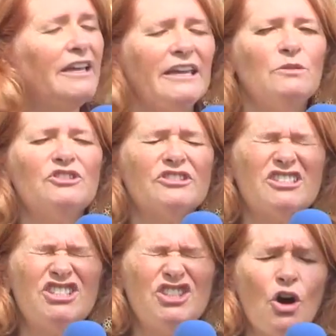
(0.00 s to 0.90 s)
It was
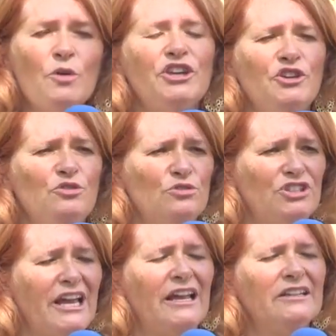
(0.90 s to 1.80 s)
so
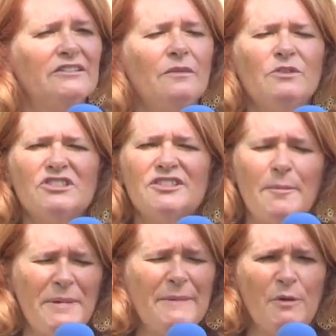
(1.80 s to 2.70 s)
huge, and some
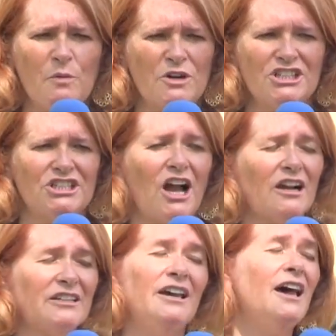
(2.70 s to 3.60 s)
people weren't
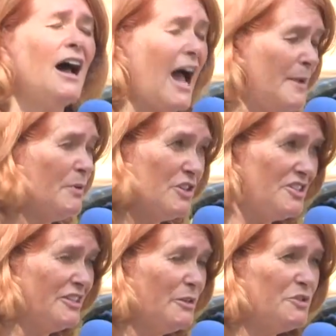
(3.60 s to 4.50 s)
shocked. I
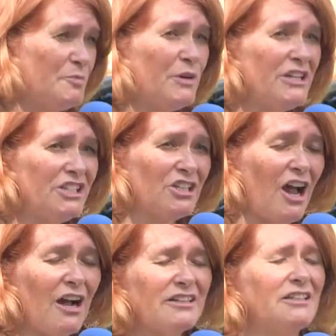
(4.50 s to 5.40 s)
personally was pretty
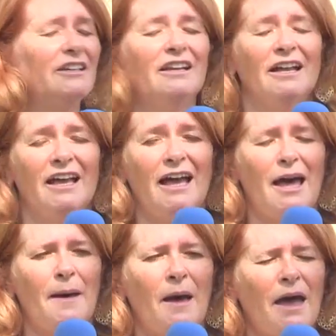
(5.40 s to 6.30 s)
shocked.
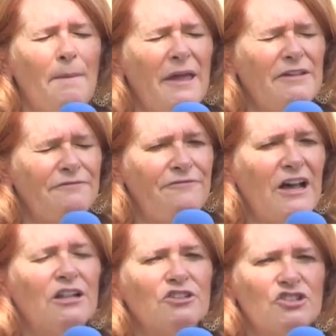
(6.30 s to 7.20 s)
It
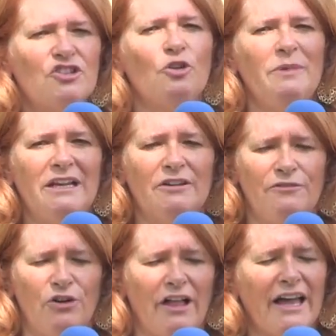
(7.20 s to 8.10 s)
felt so
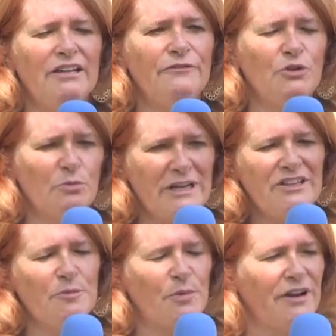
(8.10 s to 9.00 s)
meaningful, and if you read
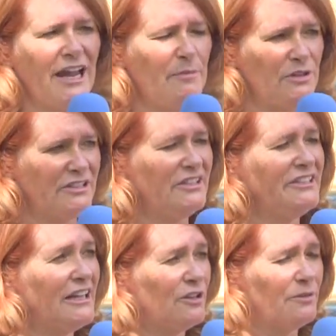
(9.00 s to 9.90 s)
the preamble to the
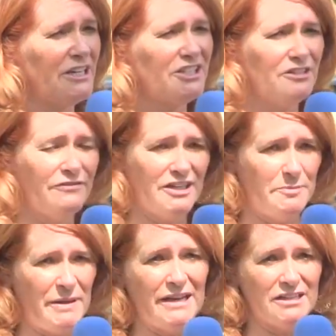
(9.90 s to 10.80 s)
Declaration of
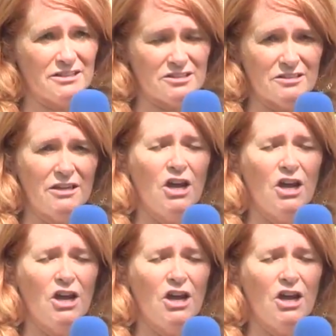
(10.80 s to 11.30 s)
Independence,